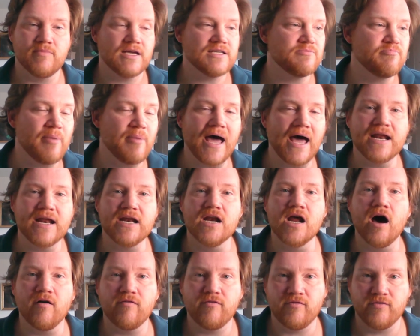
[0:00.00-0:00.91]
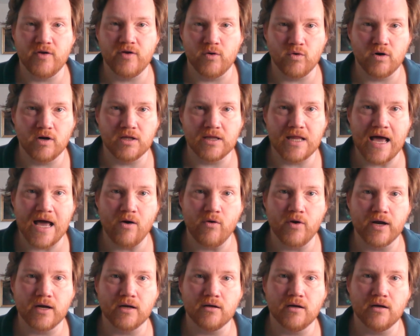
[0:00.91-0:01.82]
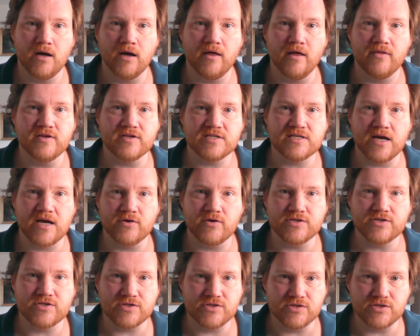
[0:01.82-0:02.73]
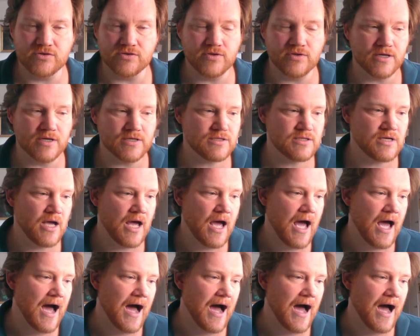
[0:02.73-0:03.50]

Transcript: That's bad enough that we're allowing the Saudis to do this.